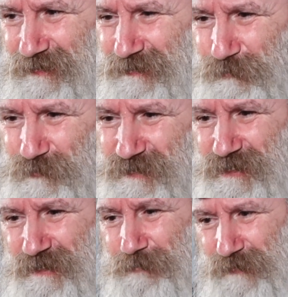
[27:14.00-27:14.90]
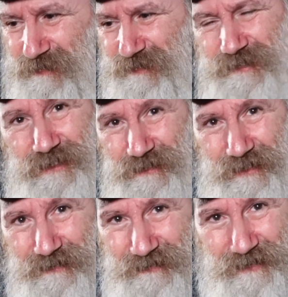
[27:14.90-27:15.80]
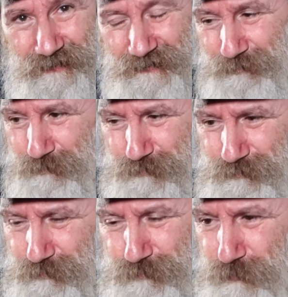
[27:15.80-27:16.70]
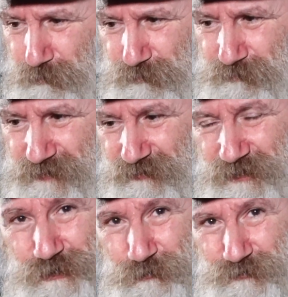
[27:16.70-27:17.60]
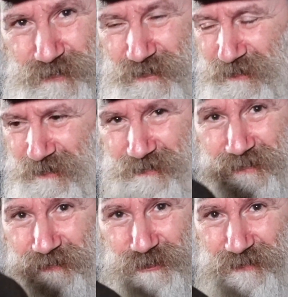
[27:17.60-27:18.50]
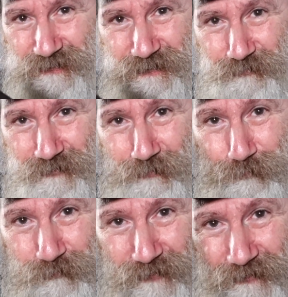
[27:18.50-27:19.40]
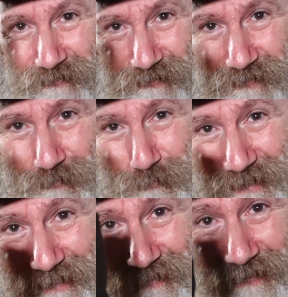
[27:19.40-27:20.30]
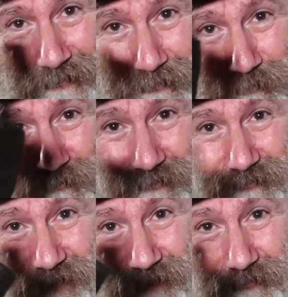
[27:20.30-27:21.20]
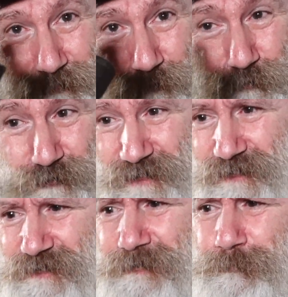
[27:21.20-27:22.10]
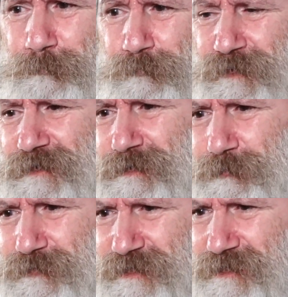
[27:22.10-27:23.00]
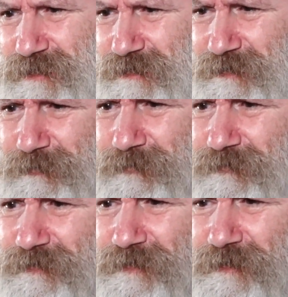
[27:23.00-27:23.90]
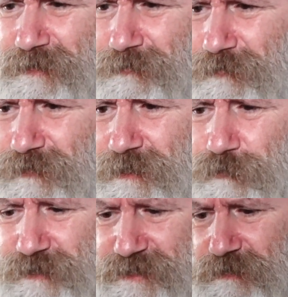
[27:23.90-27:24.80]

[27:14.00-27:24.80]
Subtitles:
All the time, I didn't have any problems or issues stitching this stuff up. This bag, yeah, look, it's almost done, but now I got the